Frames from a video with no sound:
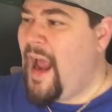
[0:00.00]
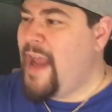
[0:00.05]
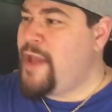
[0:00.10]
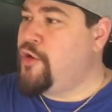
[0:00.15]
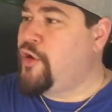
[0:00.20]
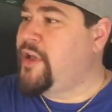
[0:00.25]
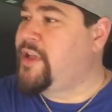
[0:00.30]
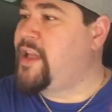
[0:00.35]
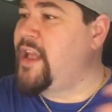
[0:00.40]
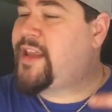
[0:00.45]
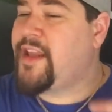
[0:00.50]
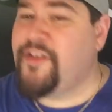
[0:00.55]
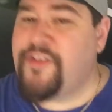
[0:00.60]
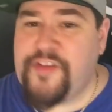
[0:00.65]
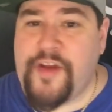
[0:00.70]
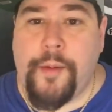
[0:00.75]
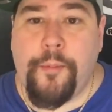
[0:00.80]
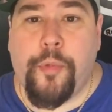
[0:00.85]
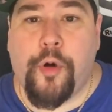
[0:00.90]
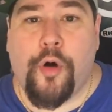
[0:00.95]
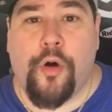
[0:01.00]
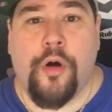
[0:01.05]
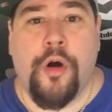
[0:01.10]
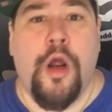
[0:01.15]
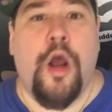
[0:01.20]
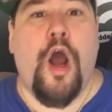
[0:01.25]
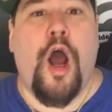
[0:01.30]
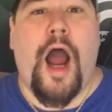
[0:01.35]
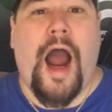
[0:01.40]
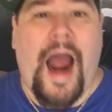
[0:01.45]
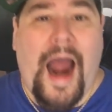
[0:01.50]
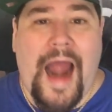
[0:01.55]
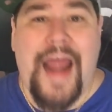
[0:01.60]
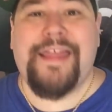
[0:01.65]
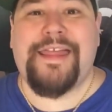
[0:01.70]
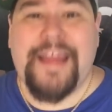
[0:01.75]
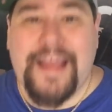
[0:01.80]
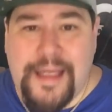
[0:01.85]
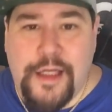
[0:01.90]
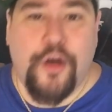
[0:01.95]
and you get to December, I
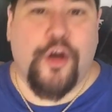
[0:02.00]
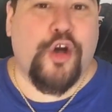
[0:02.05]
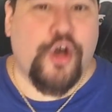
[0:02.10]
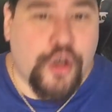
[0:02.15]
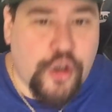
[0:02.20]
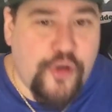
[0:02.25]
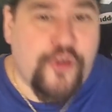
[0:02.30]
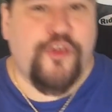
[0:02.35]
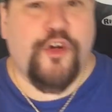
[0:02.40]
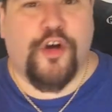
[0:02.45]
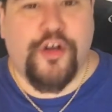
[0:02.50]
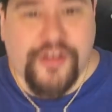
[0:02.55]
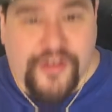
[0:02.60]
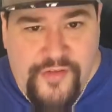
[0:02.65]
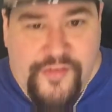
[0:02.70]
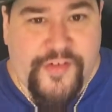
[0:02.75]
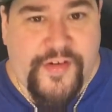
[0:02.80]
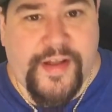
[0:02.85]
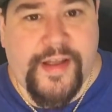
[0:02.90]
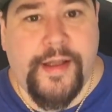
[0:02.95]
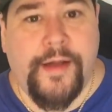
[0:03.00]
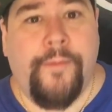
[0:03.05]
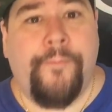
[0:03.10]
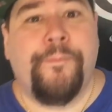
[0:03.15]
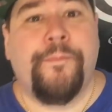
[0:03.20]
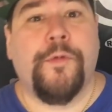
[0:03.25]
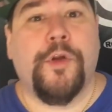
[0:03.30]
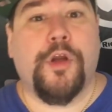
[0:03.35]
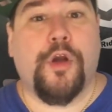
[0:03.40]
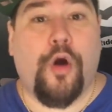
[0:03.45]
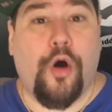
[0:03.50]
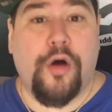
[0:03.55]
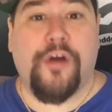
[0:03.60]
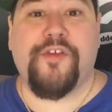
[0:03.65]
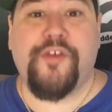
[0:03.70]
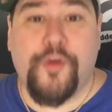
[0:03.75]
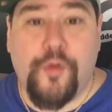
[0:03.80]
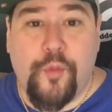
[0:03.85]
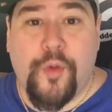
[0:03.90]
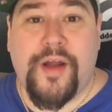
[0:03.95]
think you're going to start to see
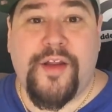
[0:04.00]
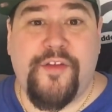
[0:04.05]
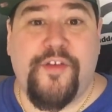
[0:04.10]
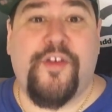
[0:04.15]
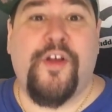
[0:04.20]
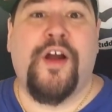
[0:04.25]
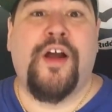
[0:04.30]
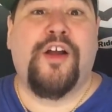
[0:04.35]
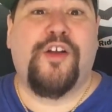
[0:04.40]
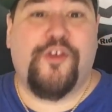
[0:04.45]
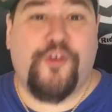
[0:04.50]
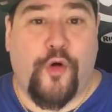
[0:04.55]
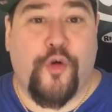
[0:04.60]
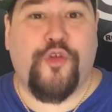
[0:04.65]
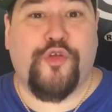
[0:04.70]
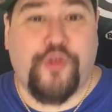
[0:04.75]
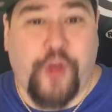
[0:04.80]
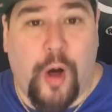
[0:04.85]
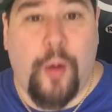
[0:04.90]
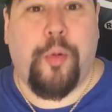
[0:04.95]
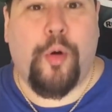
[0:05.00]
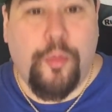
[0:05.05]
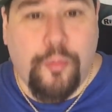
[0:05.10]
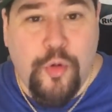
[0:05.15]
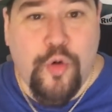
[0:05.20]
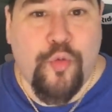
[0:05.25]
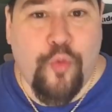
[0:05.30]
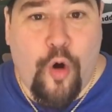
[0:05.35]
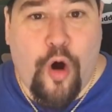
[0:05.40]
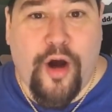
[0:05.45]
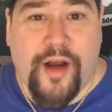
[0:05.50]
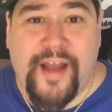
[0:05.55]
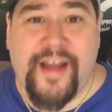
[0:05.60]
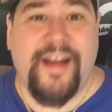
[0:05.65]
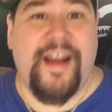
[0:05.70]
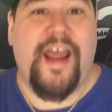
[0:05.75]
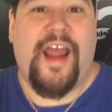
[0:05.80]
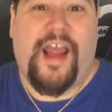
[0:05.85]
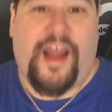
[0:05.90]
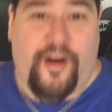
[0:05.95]
Carson Wentz start double
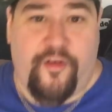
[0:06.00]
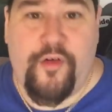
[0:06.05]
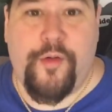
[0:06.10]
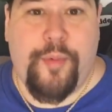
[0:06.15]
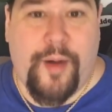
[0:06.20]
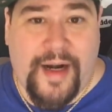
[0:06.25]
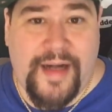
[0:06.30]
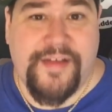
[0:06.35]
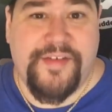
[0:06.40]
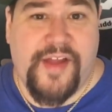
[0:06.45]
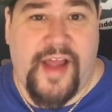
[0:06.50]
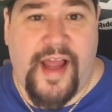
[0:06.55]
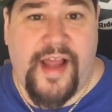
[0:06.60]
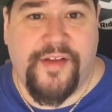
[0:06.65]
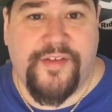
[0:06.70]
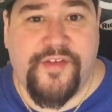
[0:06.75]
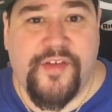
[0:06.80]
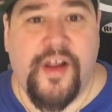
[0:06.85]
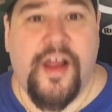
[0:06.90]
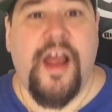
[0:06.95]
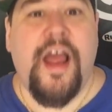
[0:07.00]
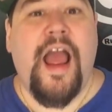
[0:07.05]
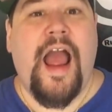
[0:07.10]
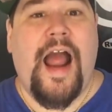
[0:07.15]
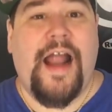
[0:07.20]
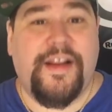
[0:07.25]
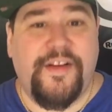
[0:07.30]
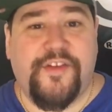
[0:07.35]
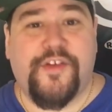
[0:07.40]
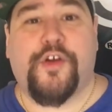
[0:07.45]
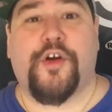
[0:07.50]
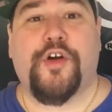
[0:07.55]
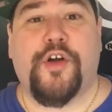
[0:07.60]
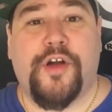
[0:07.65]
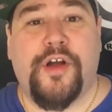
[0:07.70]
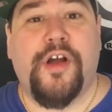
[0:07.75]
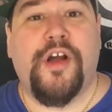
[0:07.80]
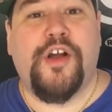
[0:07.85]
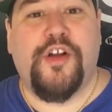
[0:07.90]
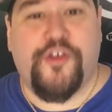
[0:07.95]
moonwalking everybody's ass. And he's going
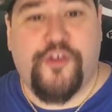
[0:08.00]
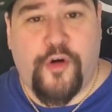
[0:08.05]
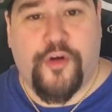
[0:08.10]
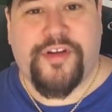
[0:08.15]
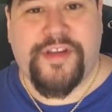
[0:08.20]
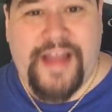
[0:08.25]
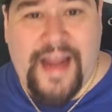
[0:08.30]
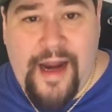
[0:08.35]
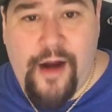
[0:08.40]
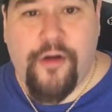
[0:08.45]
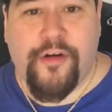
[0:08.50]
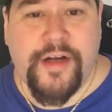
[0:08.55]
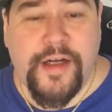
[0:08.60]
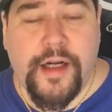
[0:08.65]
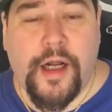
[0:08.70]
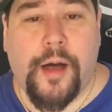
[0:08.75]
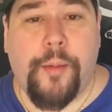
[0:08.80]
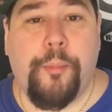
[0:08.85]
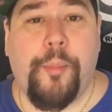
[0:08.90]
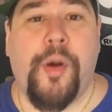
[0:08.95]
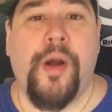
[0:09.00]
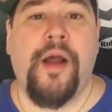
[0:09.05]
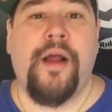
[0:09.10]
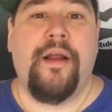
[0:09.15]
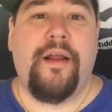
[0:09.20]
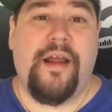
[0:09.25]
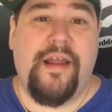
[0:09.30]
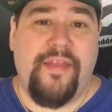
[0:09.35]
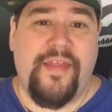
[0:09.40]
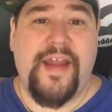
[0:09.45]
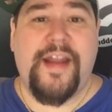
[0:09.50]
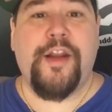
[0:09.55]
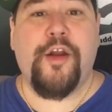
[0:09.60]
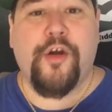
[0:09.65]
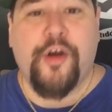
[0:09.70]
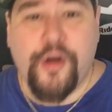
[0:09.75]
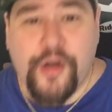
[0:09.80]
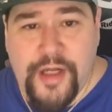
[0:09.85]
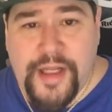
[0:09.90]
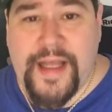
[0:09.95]
to start tearing it up. And then
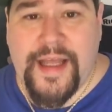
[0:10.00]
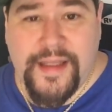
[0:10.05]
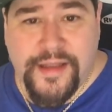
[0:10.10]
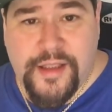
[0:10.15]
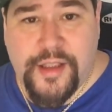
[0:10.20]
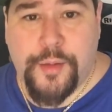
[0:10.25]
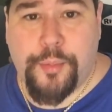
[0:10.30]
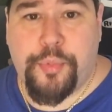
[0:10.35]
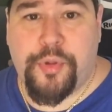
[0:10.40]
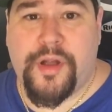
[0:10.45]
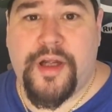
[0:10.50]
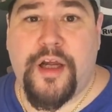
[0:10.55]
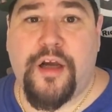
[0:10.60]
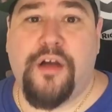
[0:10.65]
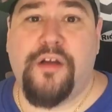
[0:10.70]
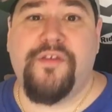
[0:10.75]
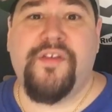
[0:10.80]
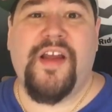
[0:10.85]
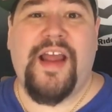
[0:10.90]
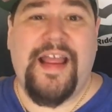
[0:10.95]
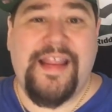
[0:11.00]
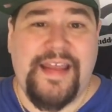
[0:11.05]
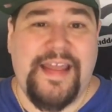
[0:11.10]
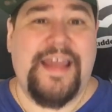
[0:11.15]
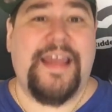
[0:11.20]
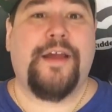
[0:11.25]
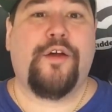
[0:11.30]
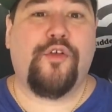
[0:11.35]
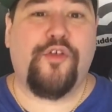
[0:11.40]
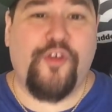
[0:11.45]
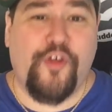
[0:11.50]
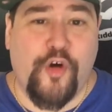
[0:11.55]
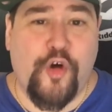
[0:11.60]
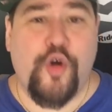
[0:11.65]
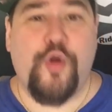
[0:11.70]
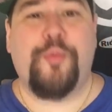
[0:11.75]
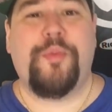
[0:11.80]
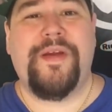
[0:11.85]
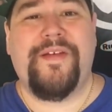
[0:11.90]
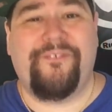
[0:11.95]
they're going to get into the playoffs. And the Eagles are
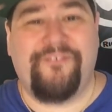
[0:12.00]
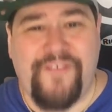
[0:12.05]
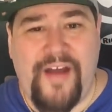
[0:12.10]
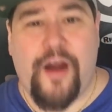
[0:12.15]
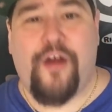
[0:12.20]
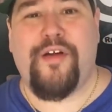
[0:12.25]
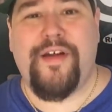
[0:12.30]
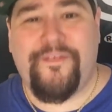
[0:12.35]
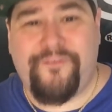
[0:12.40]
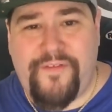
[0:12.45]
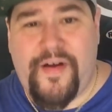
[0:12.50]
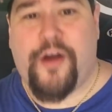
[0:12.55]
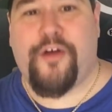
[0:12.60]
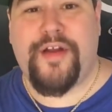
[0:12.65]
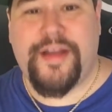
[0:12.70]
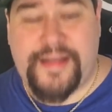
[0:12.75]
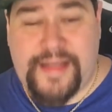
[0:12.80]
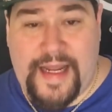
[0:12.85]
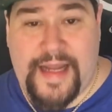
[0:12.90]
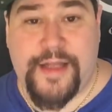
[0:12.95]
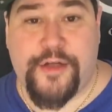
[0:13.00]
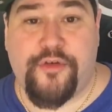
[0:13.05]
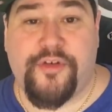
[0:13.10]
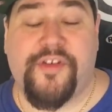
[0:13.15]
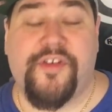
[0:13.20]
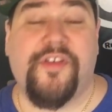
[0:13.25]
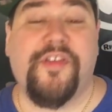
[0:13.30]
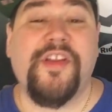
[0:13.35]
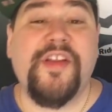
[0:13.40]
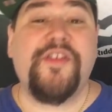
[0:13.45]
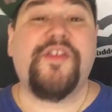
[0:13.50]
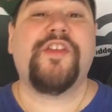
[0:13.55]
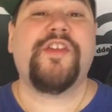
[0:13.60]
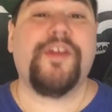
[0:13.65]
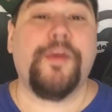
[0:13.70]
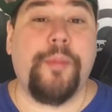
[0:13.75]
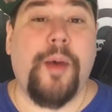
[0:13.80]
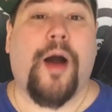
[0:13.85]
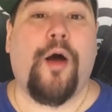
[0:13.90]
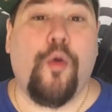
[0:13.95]
going to be very, very dangerous. This
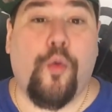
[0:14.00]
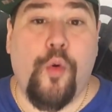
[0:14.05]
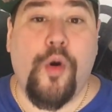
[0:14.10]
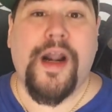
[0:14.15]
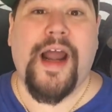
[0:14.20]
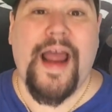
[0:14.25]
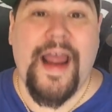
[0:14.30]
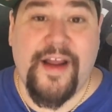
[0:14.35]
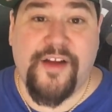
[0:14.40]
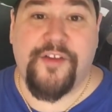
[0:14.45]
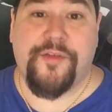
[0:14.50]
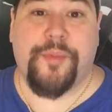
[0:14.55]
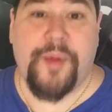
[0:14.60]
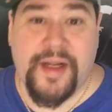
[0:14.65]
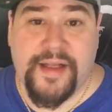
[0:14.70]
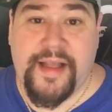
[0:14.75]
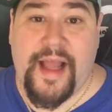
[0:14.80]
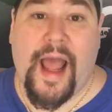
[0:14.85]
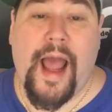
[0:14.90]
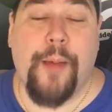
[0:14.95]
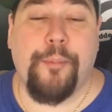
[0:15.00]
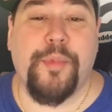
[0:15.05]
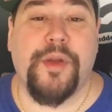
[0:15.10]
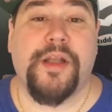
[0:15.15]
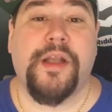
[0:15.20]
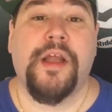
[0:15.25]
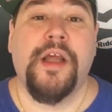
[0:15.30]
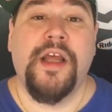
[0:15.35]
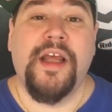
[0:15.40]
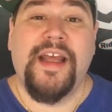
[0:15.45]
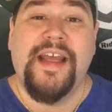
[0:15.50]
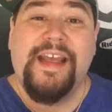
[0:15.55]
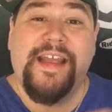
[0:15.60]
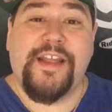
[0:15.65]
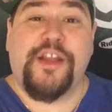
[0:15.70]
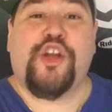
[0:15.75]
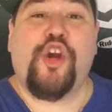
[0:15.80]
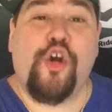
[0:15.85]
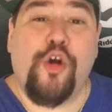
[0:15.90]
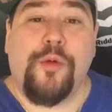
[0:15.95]
is about what I expect to happen.
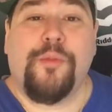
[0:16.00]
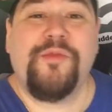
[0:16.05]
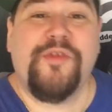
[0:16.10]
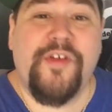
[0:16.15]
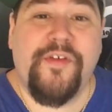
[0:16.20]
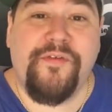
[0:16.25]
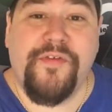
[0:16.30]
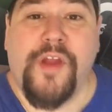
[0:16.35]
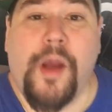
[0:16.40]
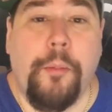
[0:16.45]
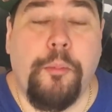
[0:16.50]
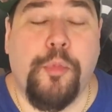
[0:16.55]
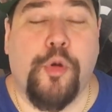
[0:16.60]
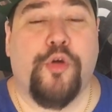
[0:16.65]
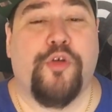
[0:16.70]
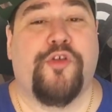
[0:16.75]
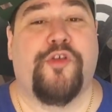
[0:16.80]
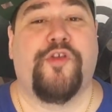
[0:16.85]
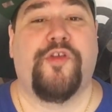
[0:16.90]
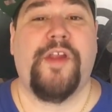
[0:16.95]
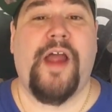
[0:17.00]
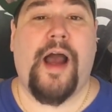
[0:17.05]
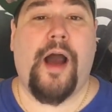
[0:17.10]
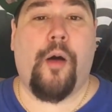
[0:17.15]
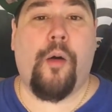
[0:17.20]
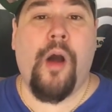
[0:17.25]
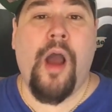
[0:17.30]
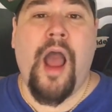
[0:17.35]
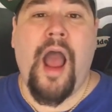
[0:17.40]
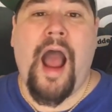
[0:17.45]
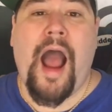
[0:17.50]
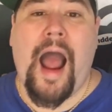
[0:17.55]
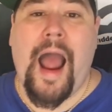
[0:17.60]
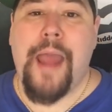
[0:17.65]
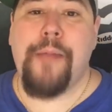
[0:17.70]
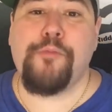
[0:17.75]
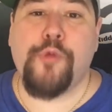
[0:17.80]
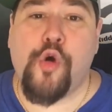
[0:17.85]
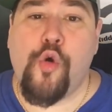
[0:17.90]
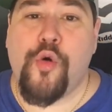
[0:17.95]
In terms of numbers, now,
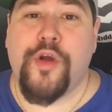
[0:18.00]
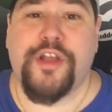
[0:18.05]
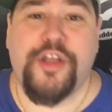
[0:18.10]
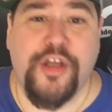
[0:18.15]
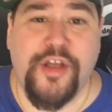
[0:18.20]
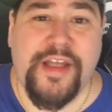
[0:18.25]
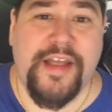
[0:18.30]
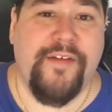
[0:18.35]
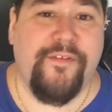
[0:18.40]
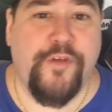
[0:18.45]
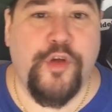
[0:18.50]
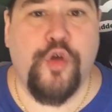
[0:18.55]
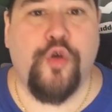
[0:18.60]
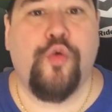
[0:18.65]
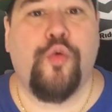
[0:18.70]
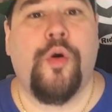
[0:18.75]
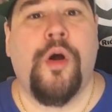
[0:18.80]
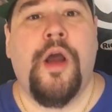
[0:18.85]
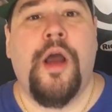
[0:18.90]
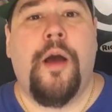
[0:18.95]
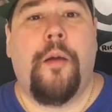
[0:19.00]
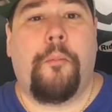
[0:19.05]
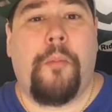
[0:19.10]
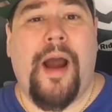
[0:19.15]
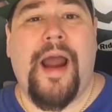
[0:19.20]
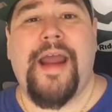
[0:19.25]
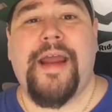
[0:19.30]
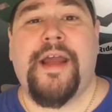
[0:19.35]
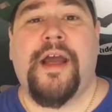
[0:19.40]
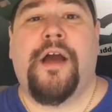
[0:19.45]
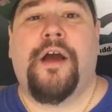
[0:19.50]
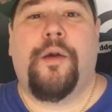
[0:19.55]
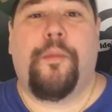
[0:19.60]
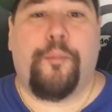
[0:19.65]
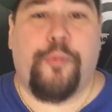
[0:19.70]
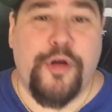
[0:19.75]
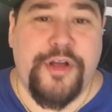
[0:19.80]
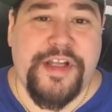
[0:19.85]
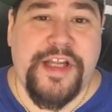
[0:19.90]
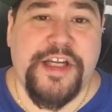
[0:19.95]
I'm going to give you my
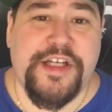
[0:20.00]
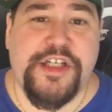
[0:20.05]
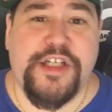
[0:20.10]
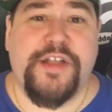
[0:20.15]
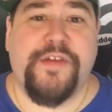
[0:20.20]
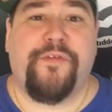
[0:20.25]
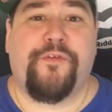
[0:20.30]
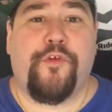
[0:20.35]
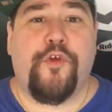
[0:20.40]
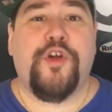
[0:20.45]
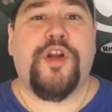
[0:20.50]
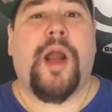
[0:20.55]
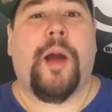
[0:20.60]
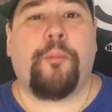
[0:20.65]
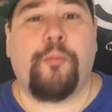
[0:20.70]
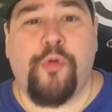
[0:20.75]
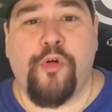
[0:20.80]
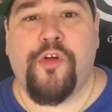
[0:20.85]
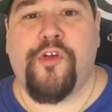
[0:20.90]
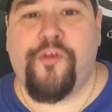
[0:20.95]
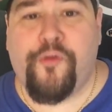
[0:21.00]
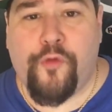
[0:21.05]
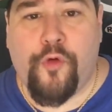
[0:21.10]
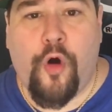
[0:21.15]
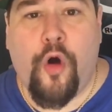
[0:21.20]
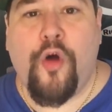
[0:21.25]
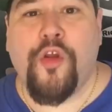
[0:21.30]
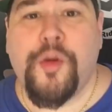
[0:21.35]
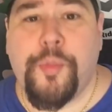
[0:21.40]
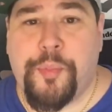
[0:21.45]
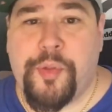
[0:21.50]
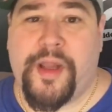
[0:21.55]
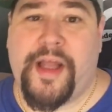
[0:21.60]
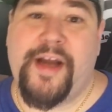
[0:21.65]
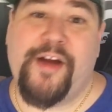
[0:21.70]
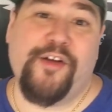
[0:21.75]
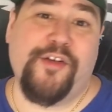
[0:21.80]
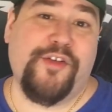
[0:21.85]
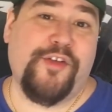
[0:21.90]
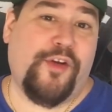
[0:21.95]
prediction for numbers for all the
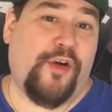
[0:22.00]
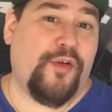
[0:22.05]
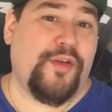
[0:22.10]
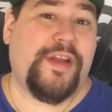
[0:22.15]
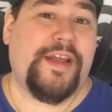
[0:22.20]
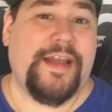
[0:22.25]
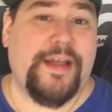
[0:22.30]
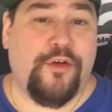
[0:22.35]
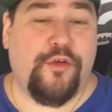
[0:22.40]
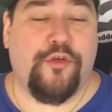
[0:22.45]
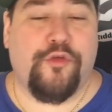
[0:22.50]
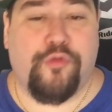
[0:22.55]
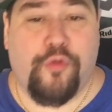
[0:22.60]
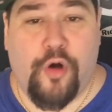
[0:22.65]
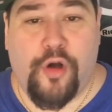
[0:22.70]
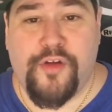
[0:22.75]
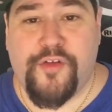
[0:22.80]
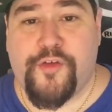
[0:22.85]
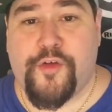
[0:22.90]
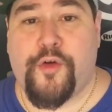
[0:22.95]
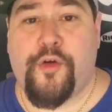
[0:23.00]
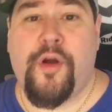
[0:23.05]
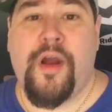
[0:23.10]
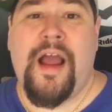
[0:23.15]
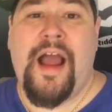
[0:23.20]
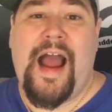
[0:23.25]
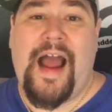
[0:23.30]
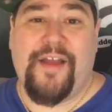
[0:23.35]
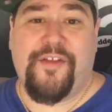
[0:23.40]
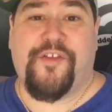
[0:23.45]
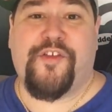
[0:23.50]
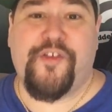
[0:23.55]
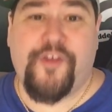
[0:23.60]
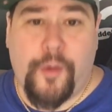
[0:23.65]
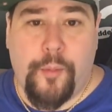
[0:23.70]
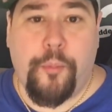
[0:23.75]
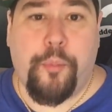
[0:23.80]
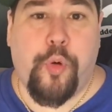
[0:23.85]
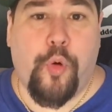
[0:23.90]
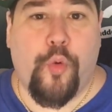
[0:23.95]
players on the Eagles roster at
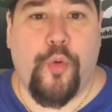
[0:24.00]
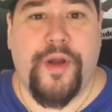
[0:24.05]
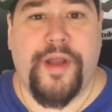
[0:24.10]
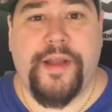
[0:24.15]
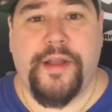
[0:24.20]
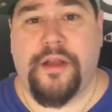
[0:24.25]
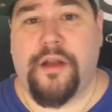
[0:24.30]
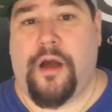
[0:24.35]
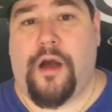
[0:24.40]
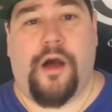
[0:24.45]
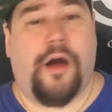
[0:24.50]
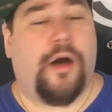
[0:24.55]
some point,